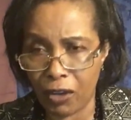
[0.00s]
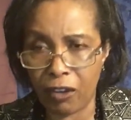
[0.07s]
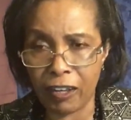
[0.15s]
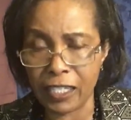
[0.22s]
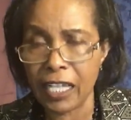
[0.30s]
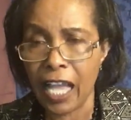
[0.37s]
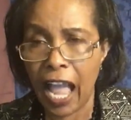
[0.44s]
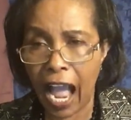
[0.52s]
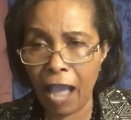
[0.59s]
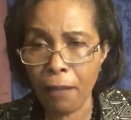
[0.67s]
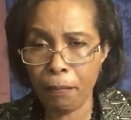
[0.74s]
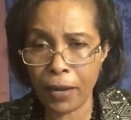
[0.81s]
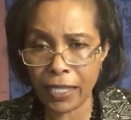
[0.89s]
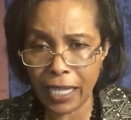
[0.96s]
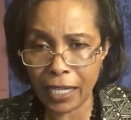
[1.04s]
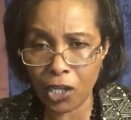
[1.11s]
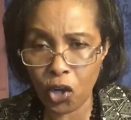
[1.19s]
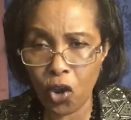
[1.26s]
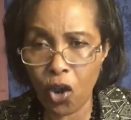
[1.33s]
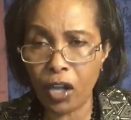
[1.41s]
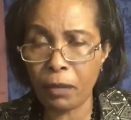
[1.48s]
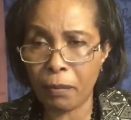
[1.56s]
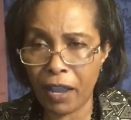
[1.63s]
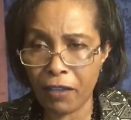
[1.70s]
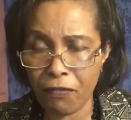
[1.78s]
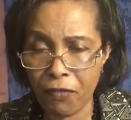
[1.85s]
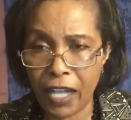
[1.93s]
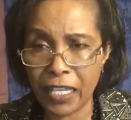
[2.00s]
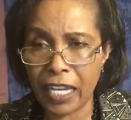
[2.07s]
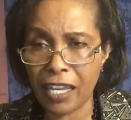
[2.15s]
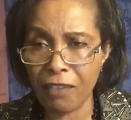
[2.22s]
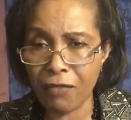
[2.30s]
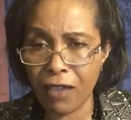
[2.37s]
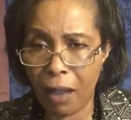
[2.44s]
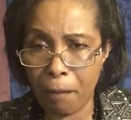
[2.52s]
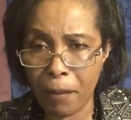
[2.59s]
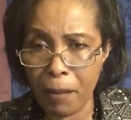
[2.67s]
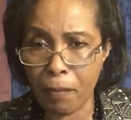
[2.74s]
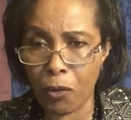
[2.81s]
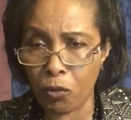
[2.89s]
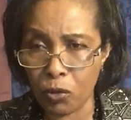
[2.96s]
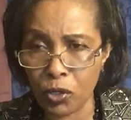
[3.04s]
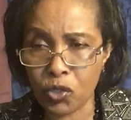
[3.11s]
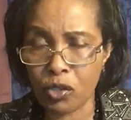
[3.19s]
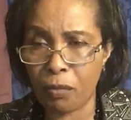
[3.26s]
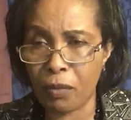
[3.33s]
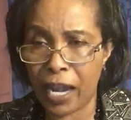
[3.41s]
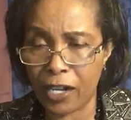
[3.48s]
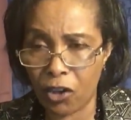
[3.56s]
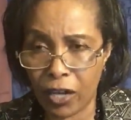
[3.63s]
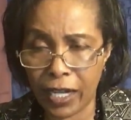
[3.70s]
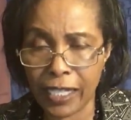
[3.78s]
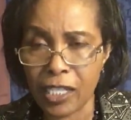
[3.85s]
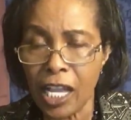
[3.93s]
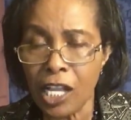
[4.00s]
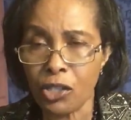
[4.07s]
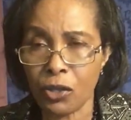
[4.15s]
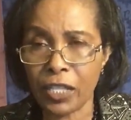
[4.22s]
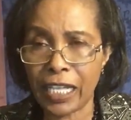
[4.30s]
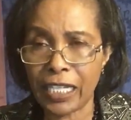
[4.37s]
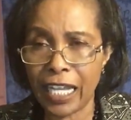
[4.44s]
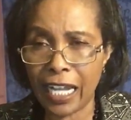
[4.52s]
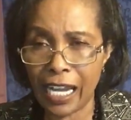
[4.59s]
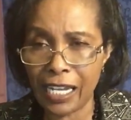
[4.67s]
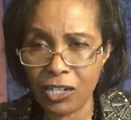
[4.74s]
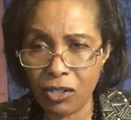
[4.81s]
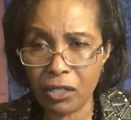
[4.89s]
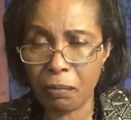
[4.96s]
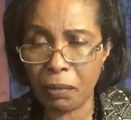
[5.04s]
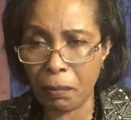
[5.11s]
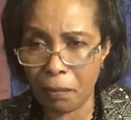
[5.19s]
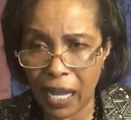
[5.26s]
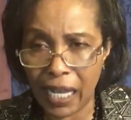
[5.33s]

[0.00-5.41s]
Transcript: I pray that God, my Father, give your people wisdom and knowledge so that they cannot be balanced,